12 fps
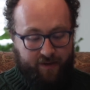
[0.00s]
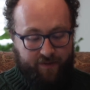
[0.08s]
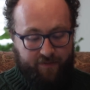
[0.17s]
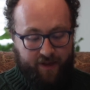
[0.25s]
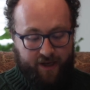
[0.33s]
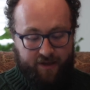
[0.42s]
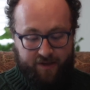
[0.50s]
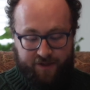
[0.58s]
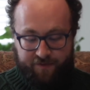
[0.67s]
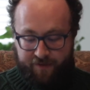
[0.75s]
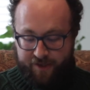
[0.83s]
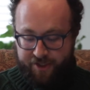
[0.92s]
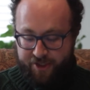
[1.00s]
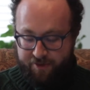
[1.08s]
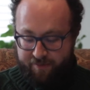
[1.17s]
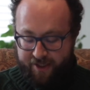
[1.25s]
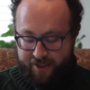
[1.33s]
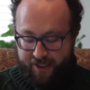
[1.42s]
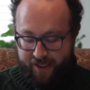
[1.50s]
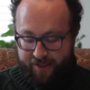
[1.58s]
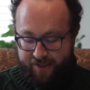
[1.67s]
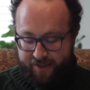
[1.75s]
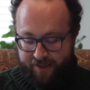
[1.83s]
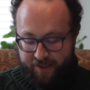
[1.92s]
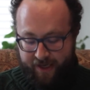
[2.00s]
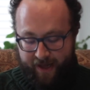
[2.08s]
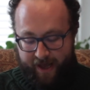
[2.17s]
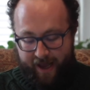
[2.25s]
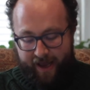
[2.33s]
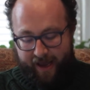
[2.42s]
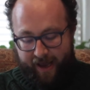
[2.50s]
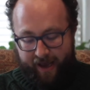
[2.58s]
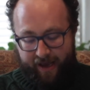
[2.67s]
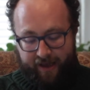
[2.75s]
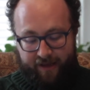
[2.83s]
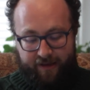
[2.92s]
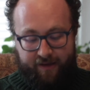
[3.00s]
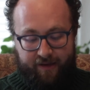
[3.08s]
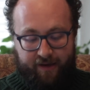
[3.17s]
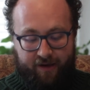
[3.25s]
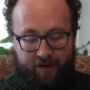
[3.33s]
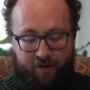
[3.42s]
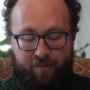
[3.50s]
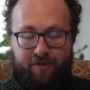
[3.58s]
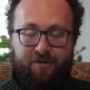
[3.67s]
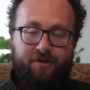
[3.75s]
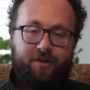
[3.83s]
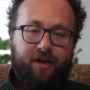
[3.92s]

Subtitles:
Fleckeles finishes mid-sentence, and almost